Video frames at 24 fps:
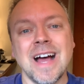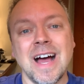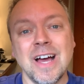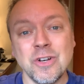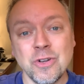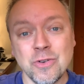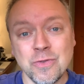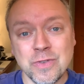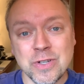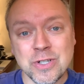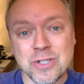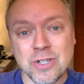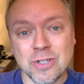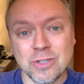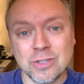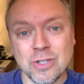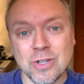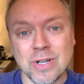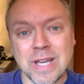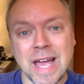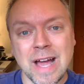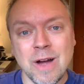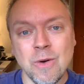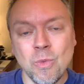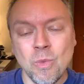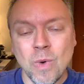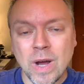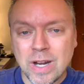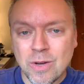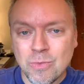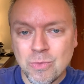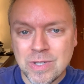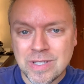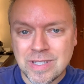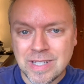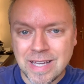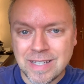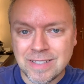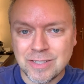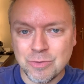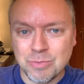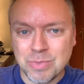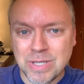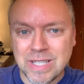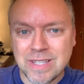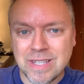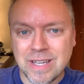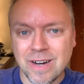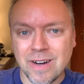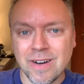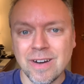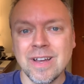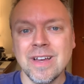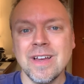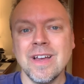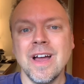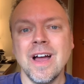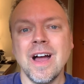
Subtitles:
unofficial look at what it was like to be there.